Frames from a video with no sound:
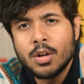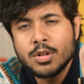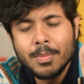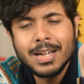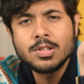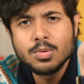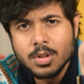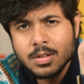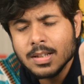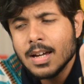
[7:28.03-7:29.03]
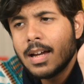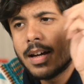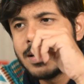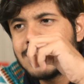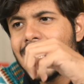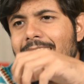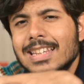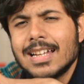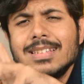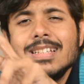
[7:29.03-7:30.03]
to my students,
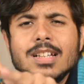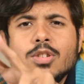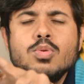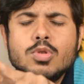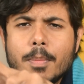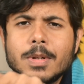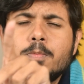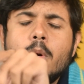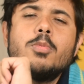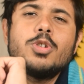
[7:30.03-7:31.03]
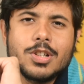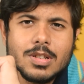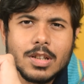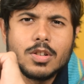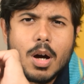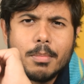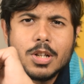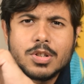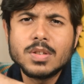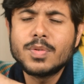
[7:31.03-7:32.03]
saying that these are two topics, permutations and
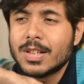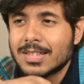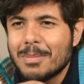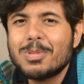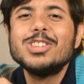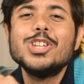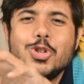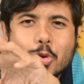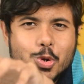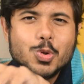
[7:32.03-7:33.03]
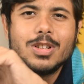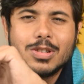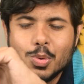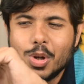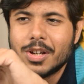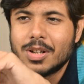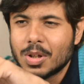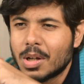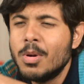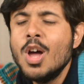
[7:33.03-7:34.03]
combinations, for example, in the usual school
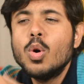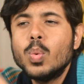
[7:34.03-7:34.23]
curriculum.